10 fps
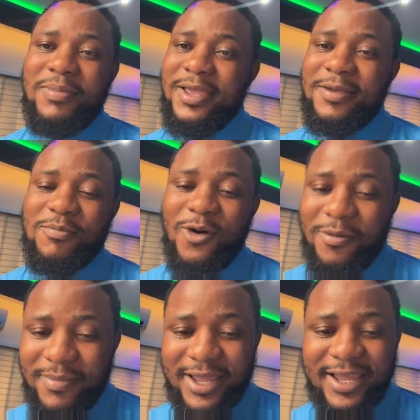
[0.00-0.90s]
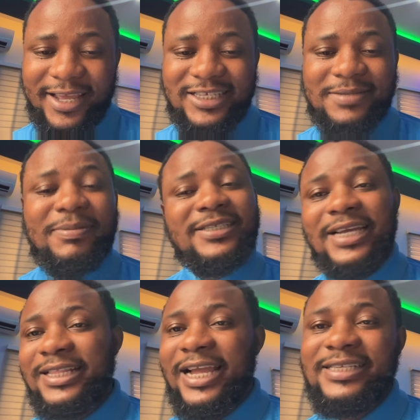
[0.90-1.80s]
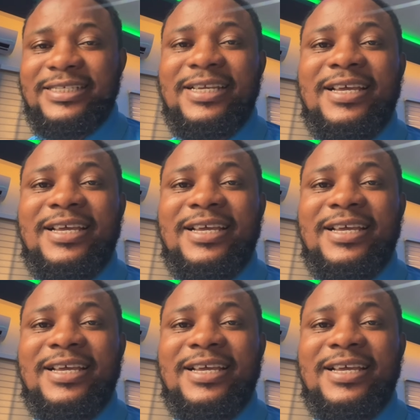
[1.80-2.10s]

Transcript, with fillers: a mom uh, special night.